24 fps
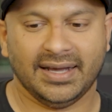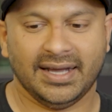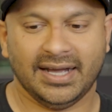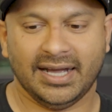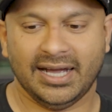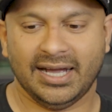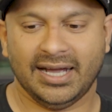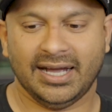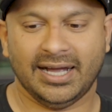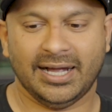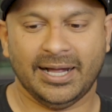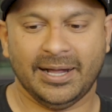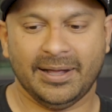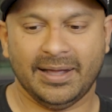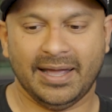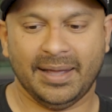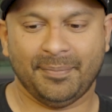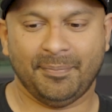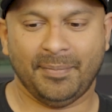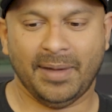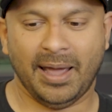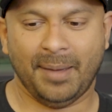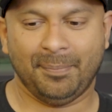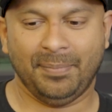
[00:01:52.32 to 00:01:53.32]

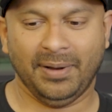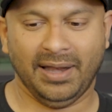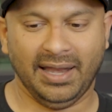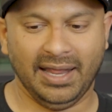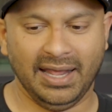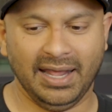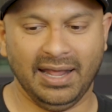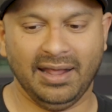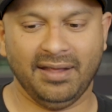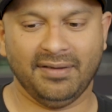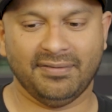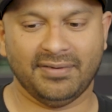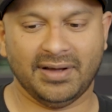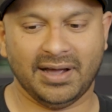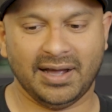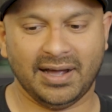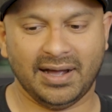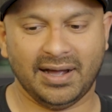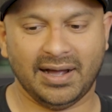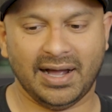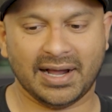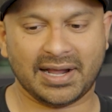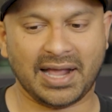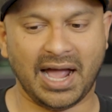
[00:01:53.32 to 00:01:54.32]
I believe
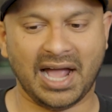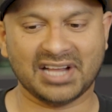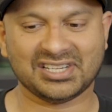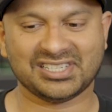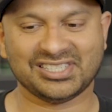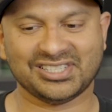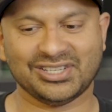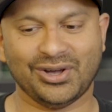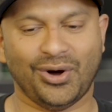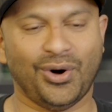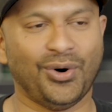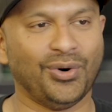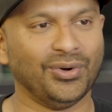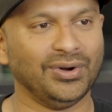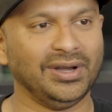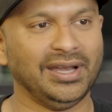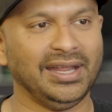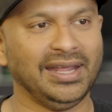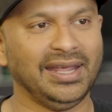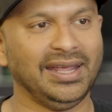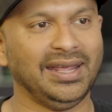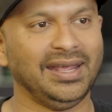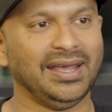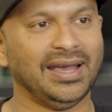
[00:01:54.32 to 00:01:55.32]
Akash is the
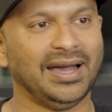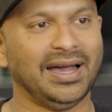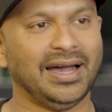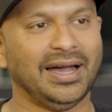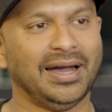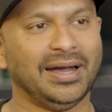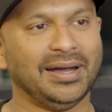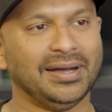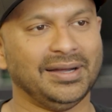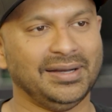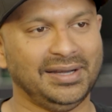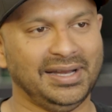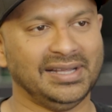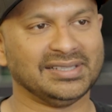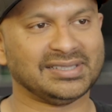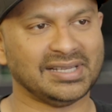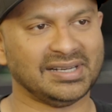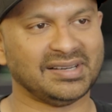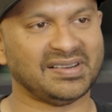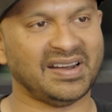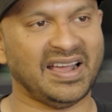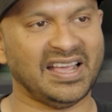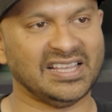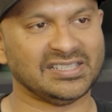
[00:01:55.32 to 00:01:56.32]
only
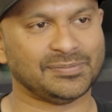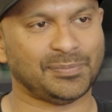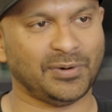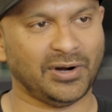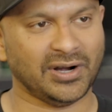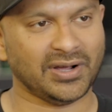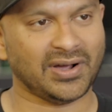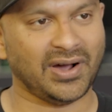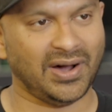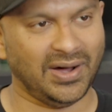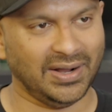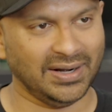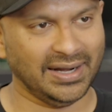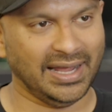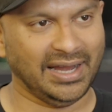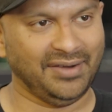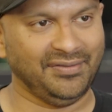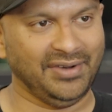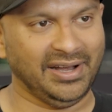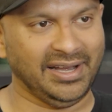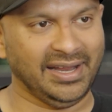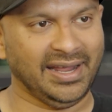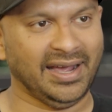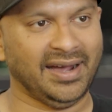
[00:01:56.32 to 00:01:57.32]
decentralized protocol
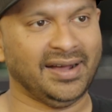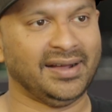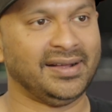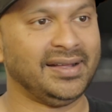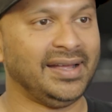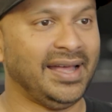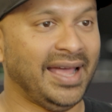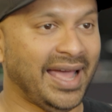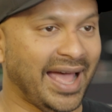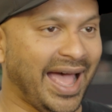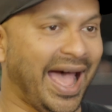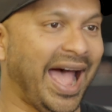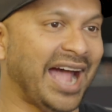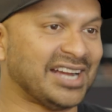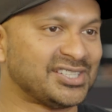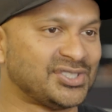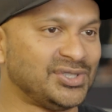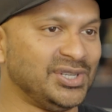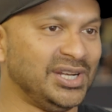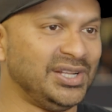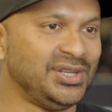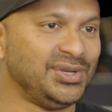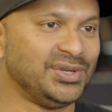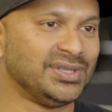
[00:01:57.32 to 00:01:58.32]
NVIDIA
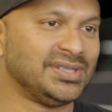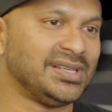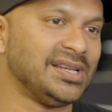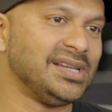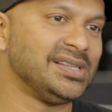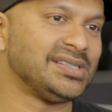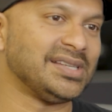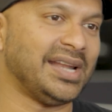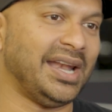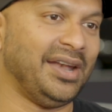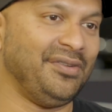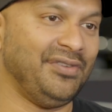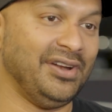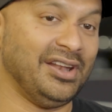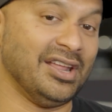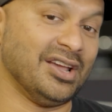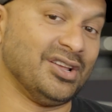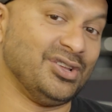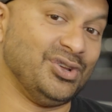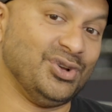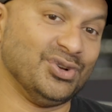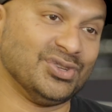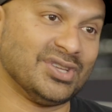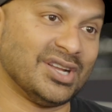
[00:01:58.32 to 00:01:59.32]
actually uses and
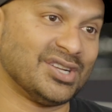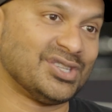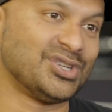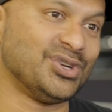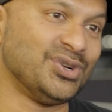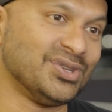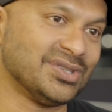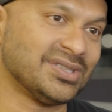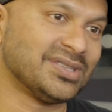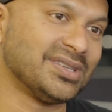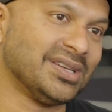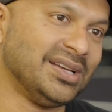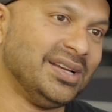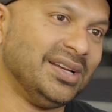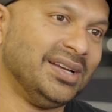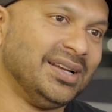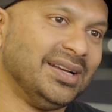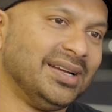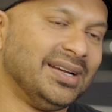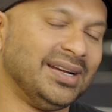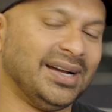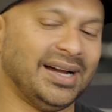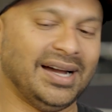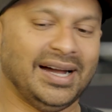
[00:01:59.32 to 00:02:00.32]
NVIDIA users use.
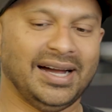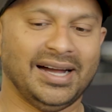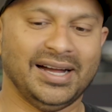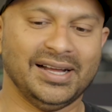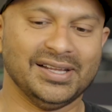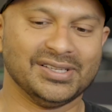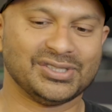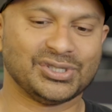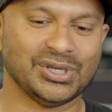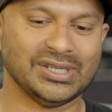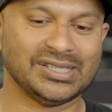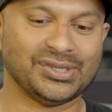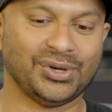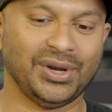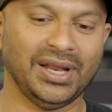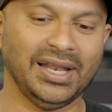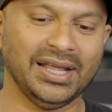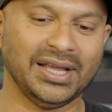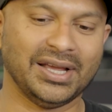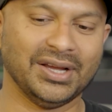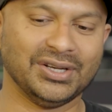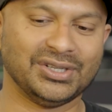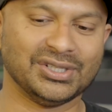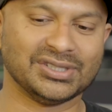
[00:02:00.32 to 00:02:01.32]
So it's
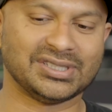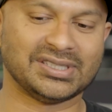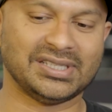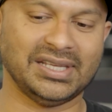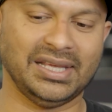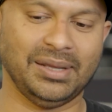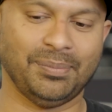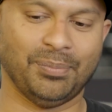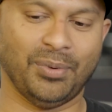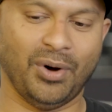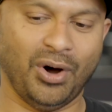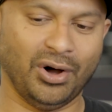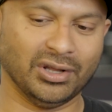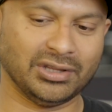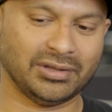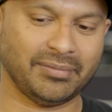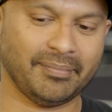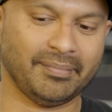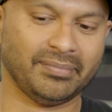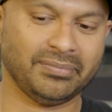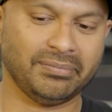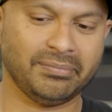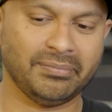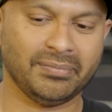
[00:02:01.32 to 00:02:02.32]
really good to see both
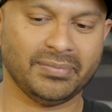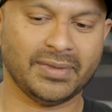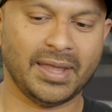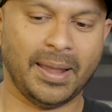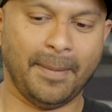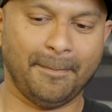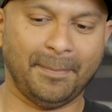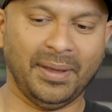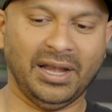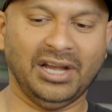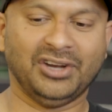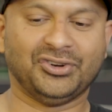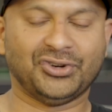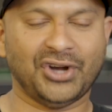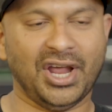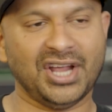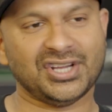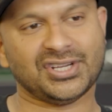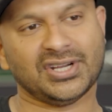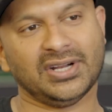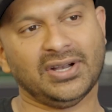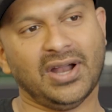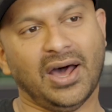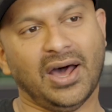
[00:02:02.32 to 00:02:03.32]
penetration